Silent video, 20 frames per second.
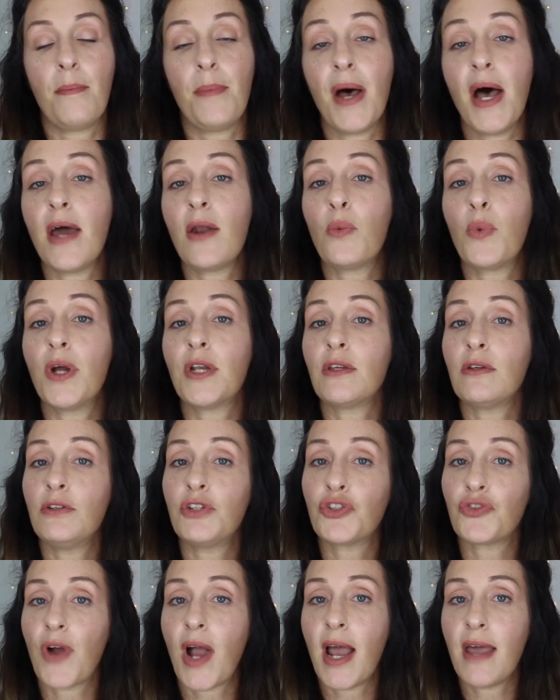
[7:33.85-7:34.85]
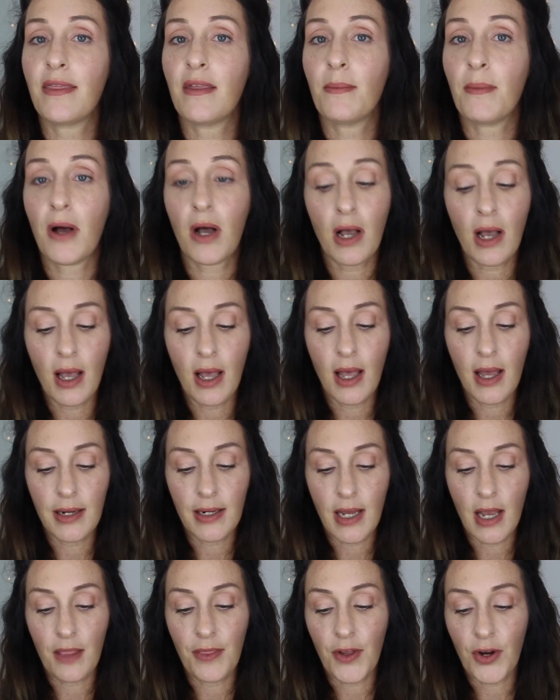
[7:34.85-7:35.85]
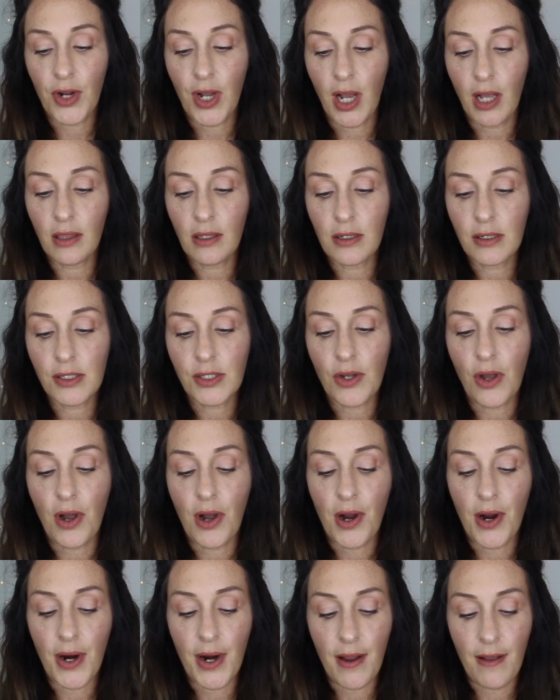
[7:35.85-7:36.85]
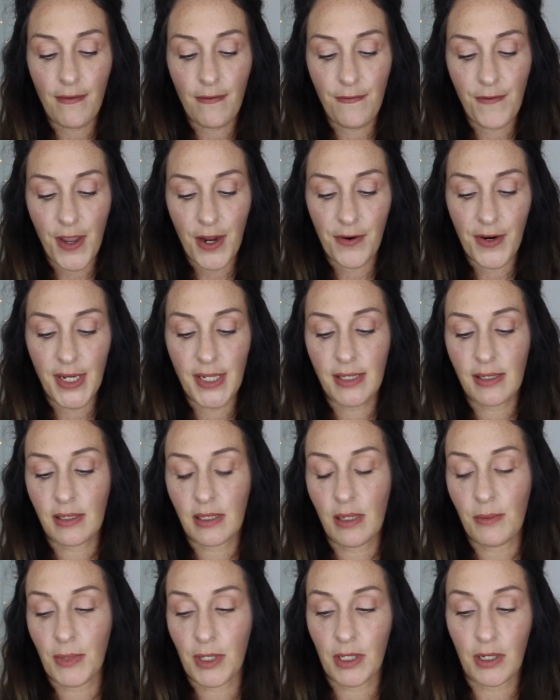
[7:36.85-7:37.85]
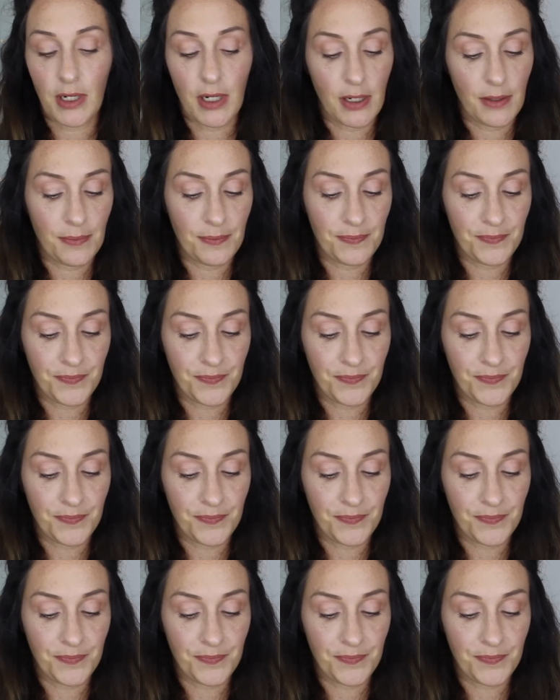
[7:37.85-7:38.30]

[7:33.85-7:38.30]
But when you try them on, their colors are very similar.